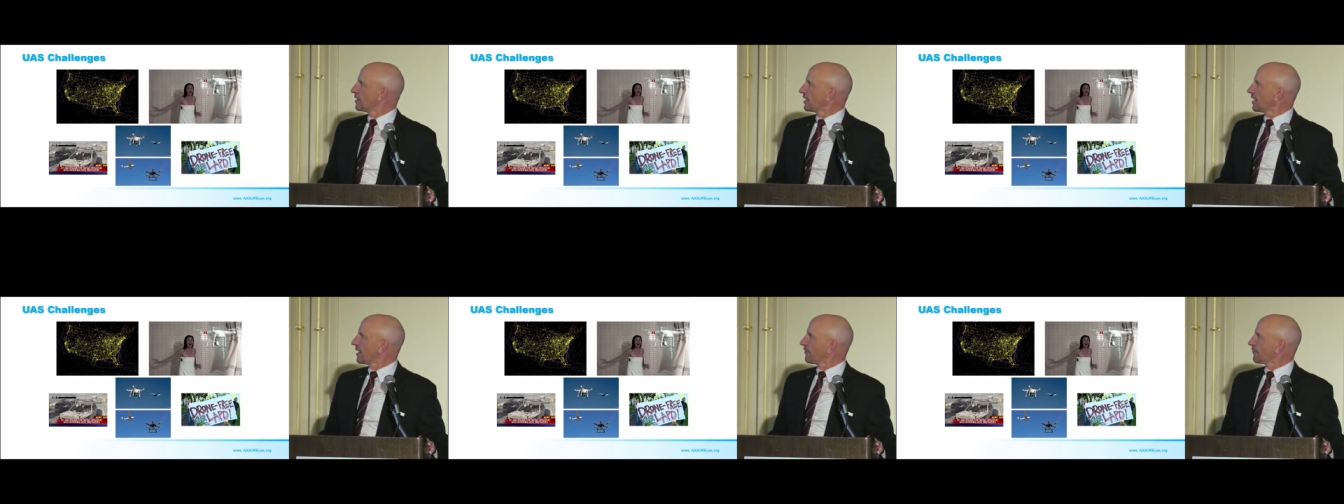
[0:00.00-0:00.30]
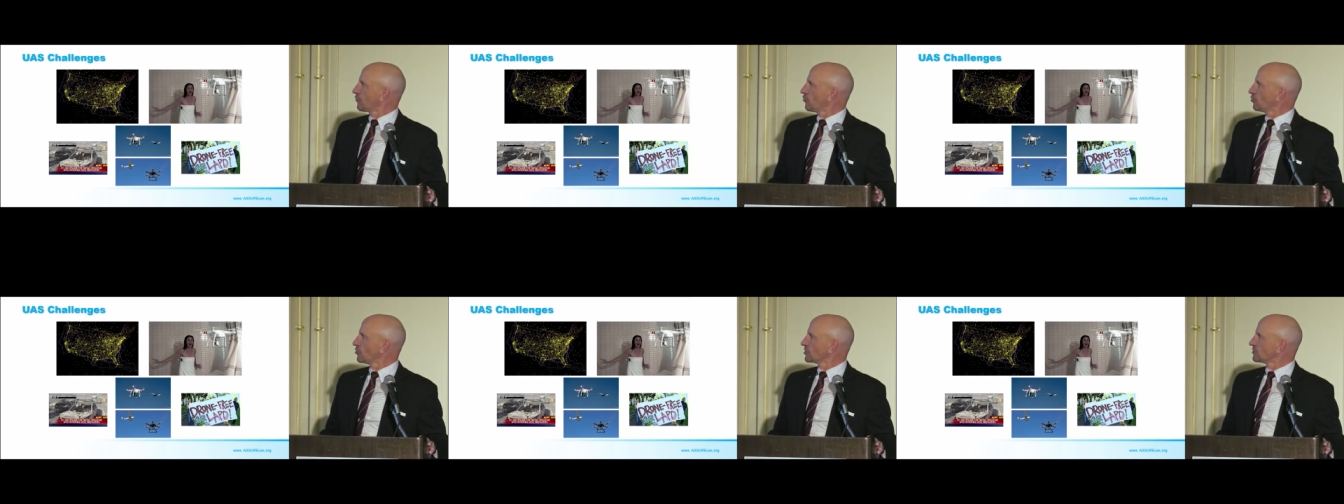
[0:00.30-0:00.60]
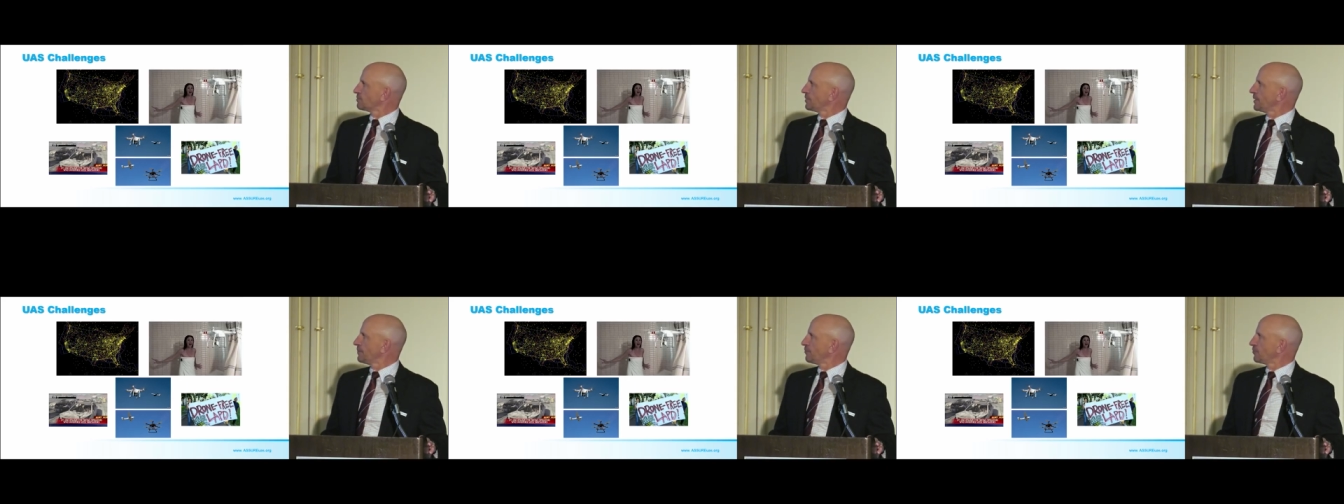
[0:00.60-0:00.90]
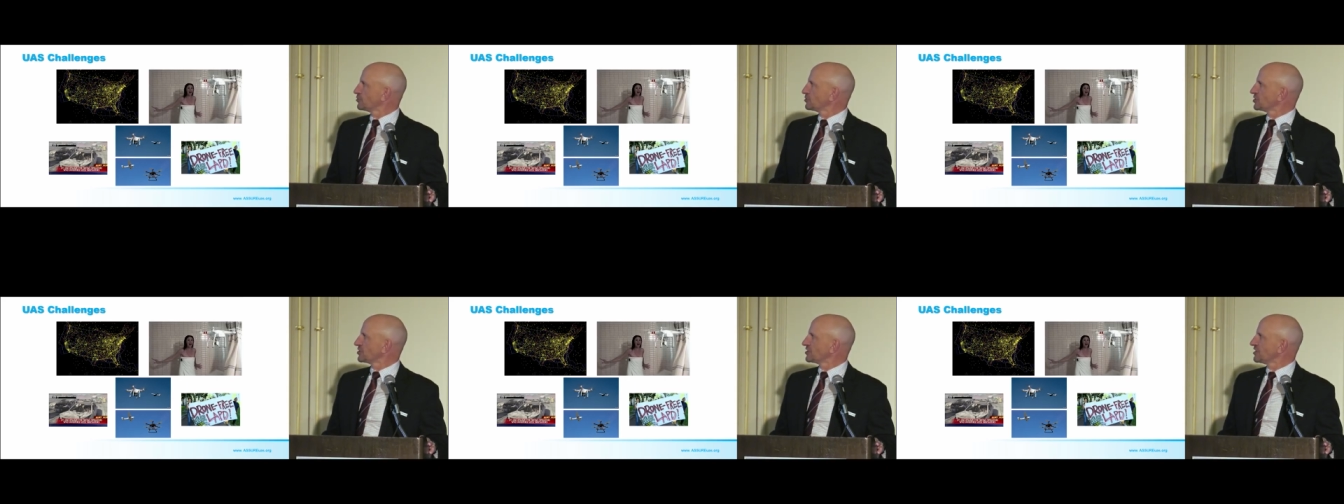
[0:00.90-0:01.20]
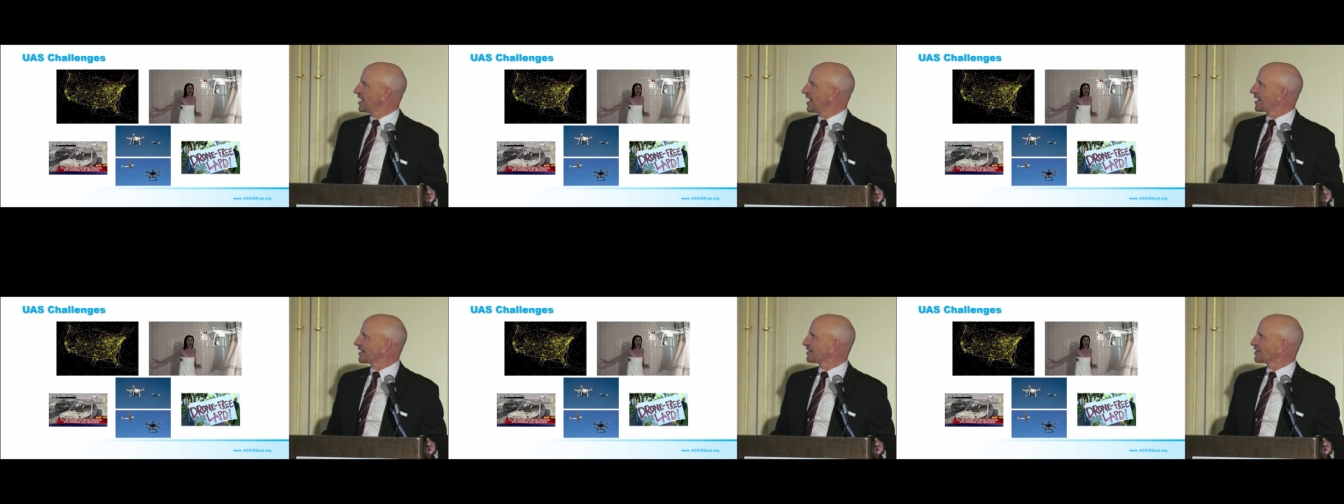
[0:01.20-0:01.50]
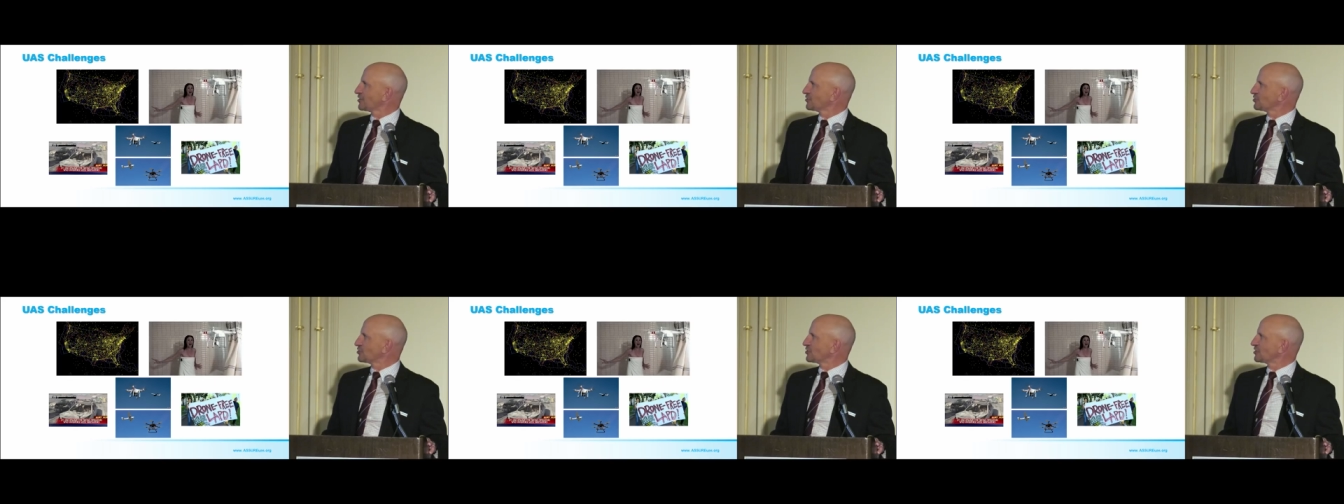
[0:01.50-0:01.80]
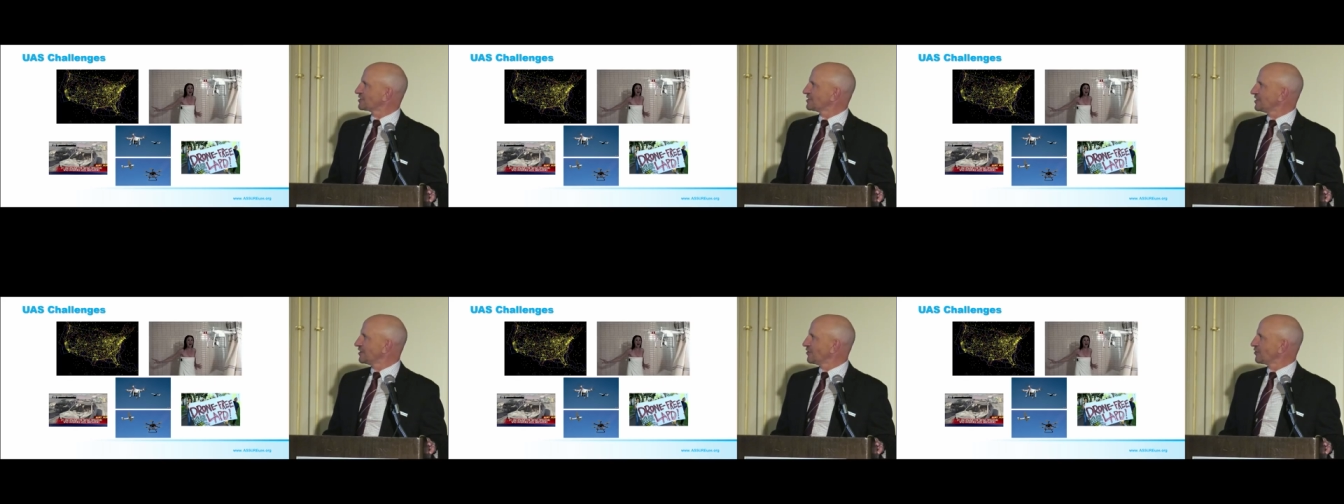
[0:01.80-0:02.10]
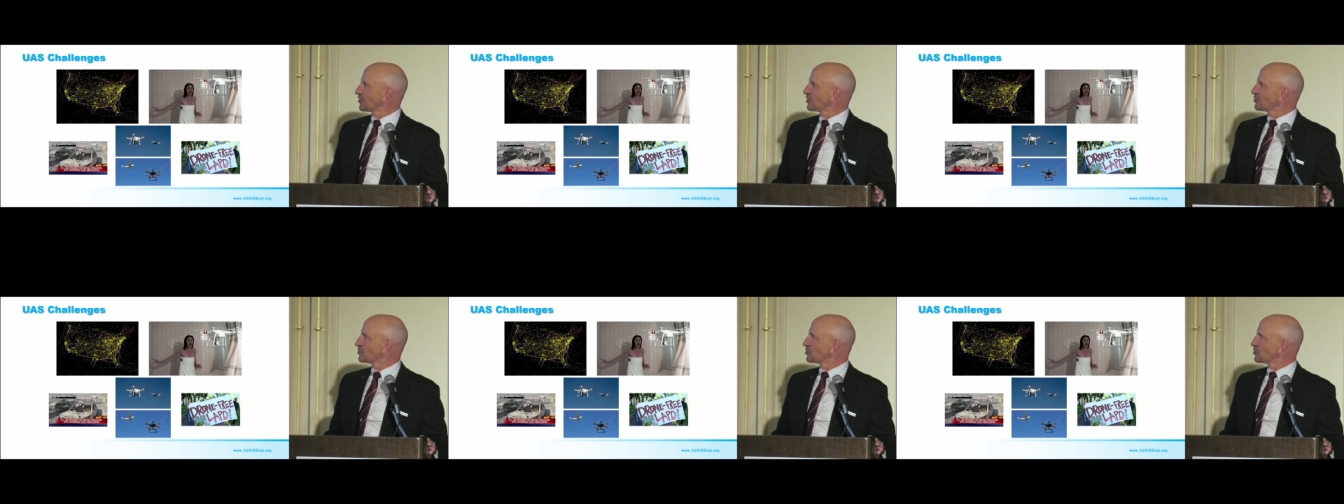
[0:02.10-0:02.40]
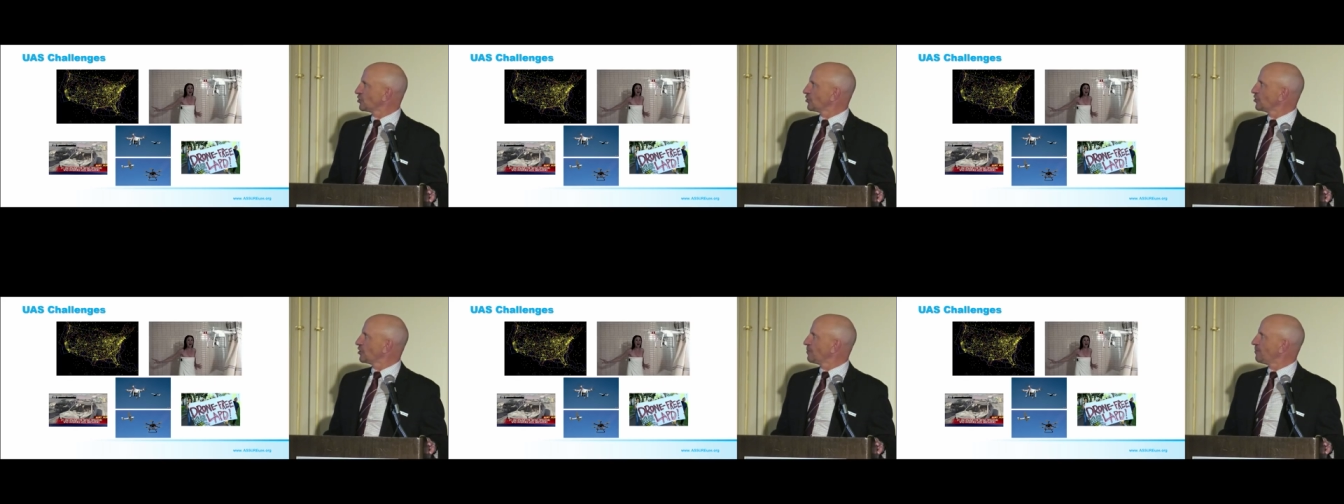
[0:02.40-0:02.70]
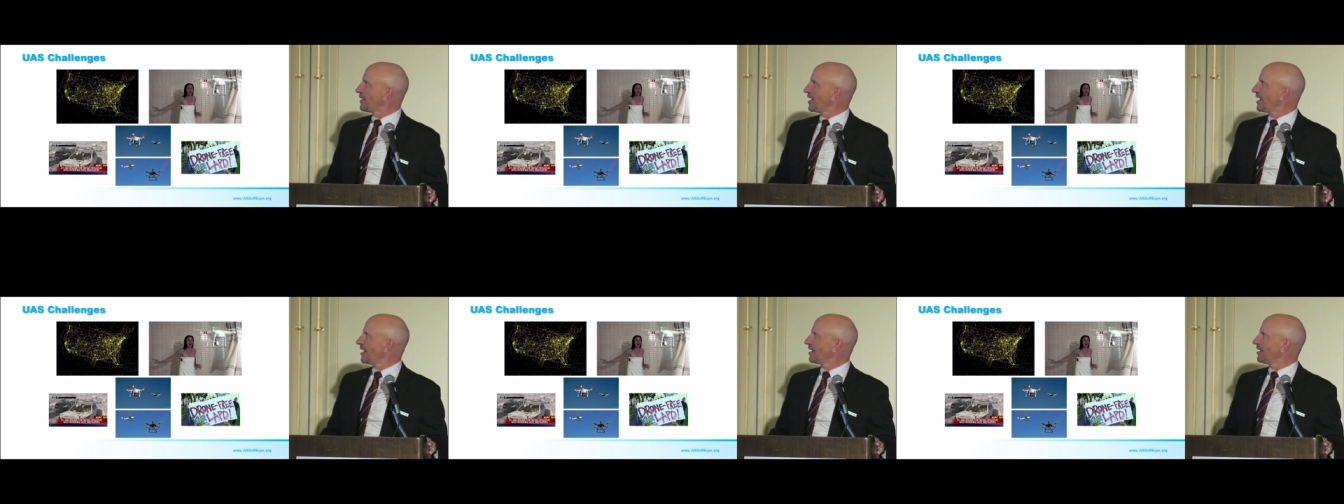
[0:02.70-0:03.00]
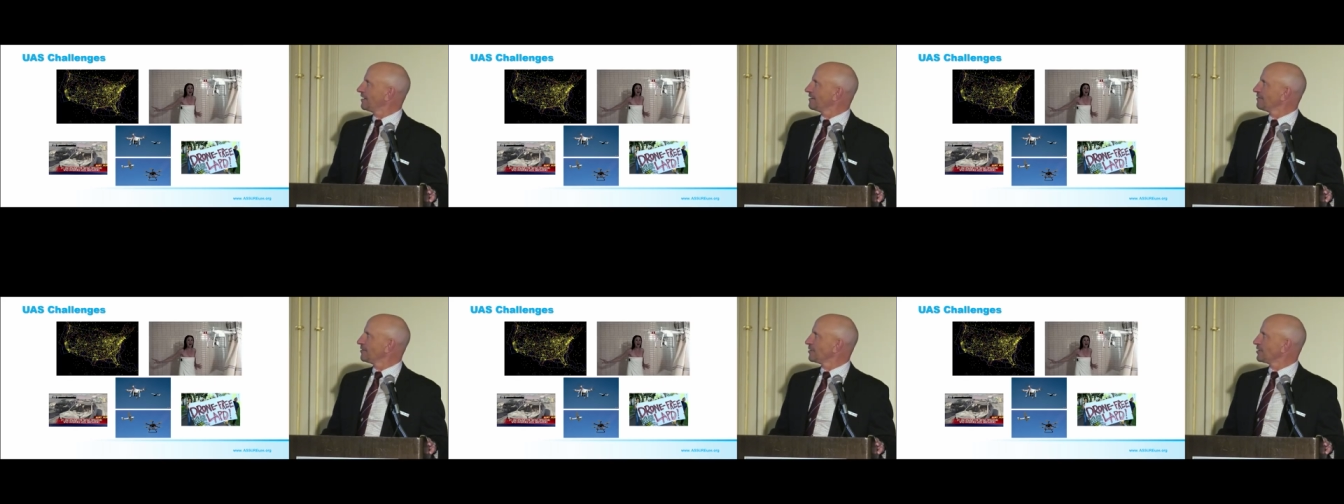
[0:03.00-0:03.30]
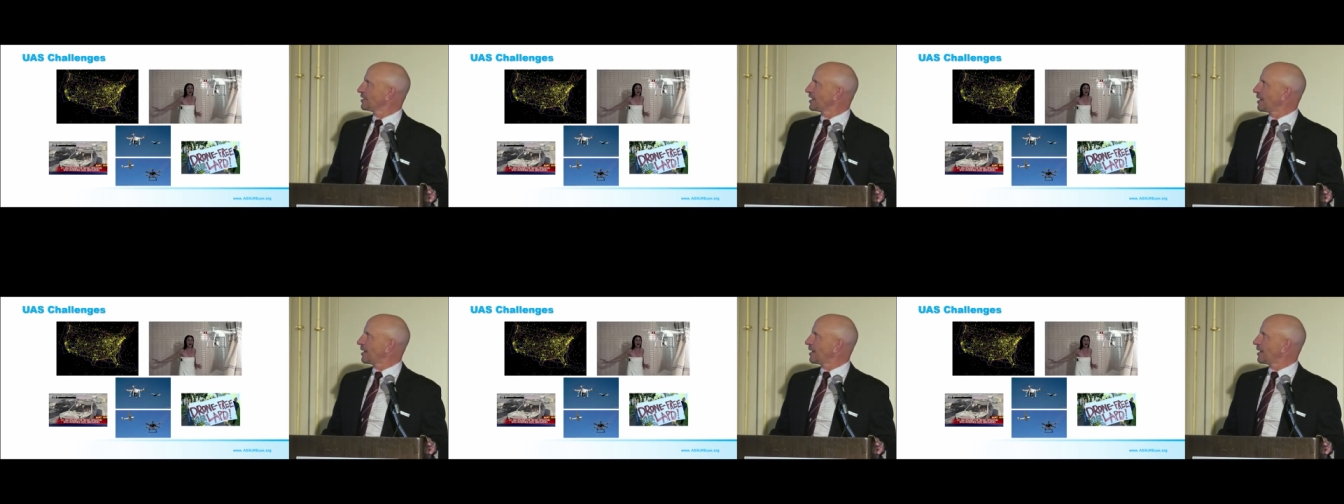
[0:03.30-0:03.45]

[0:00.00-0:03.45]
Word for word: got, of course, people just not, cons you know, concerned about it.